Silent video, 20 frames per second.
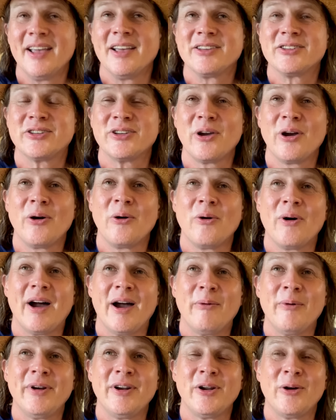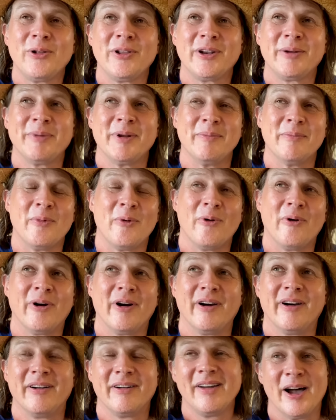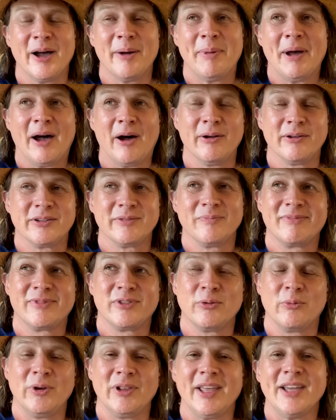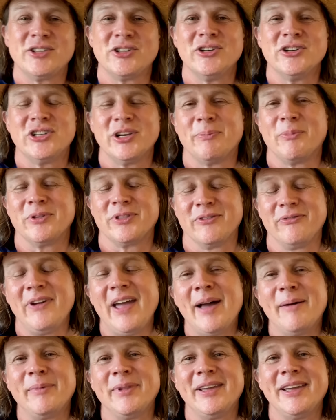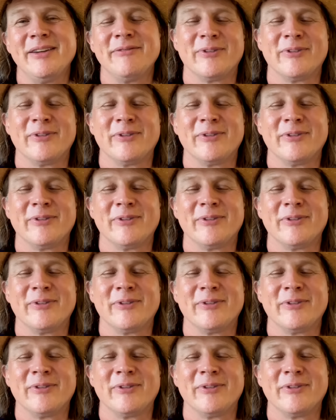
So I want to know a little bit more about the relationship with the family